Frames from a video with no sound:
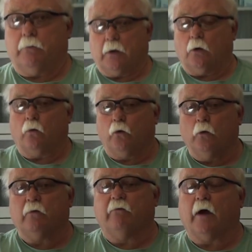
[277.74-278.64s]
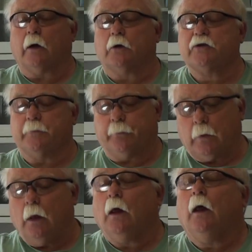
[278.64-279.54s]
bigger room dividers,
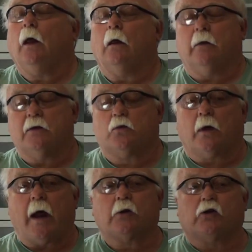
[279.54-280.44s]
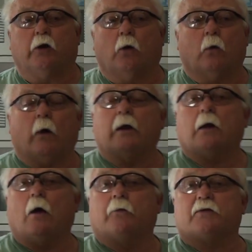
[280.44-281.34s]
and these would actually go right
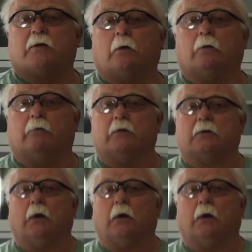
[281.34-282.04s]
down the center of this